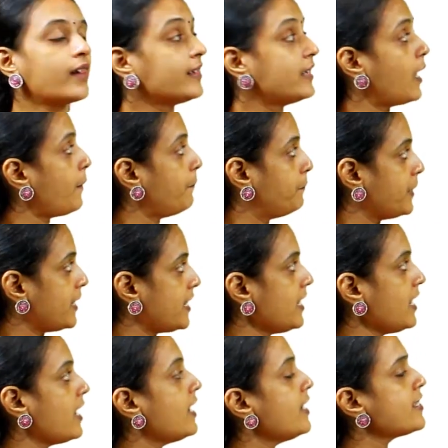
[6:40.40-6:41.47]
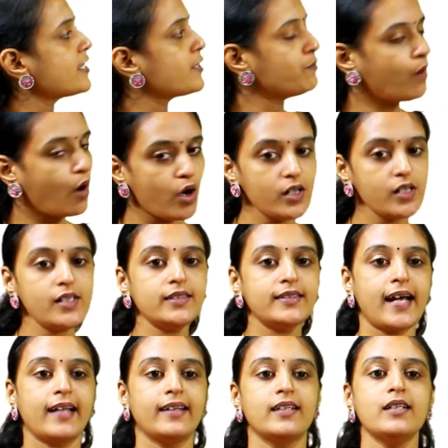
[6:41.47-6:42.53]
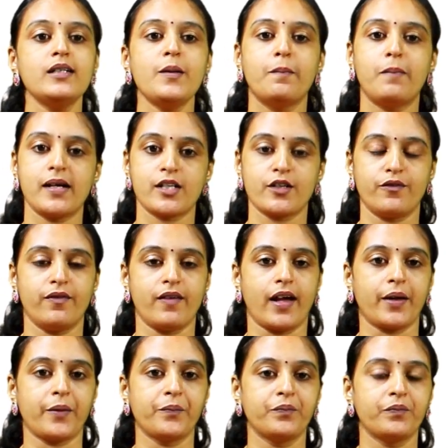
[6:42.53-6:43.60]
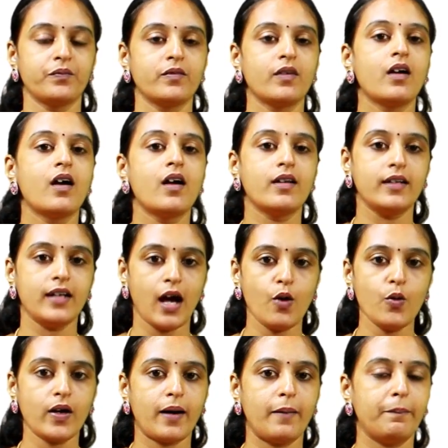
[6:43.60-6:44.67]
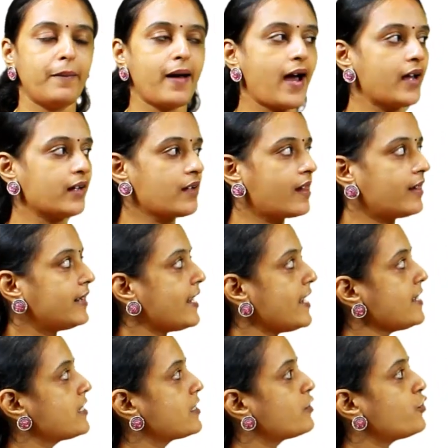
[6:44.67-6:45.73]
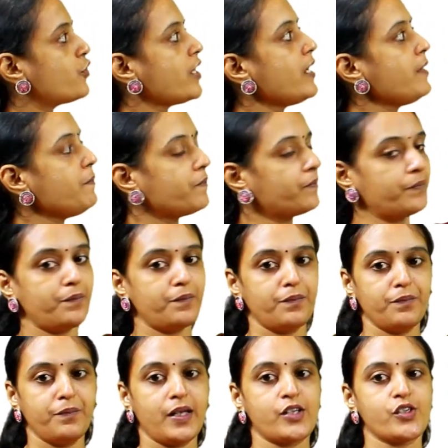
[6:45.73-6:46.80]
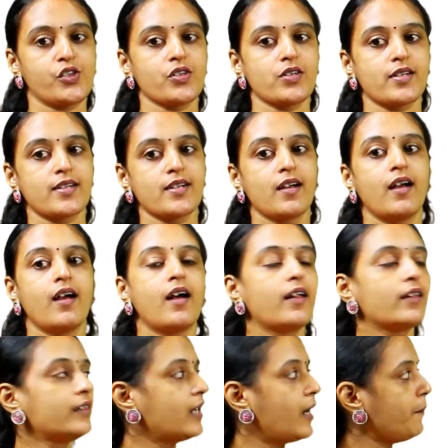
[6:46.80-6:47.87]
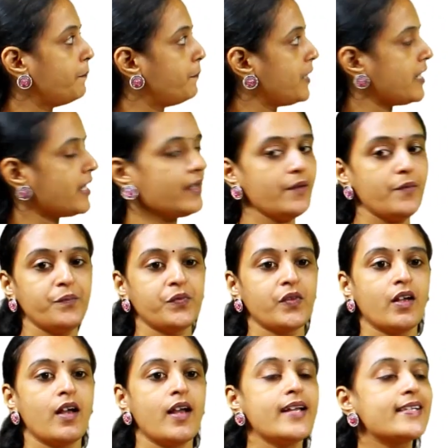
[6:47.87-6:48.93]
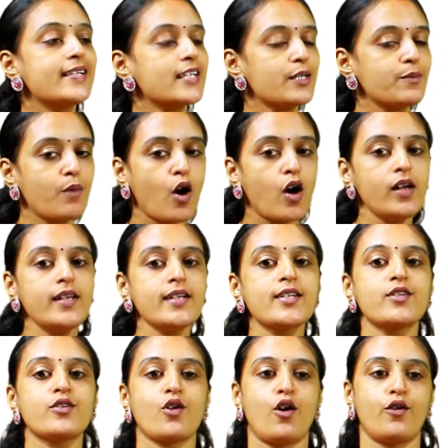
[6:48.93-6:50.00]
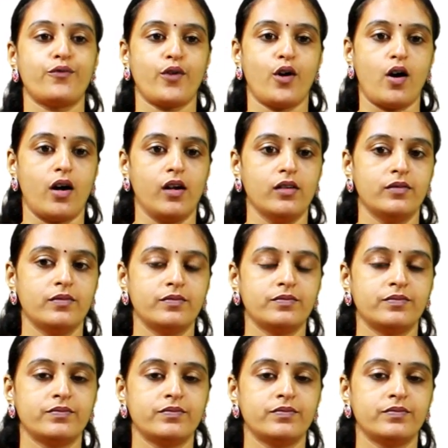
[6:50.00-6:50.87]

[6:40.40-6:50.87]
The bee is smaller than the butterfly. Now compare these three pictures. The bee is the smallest of all.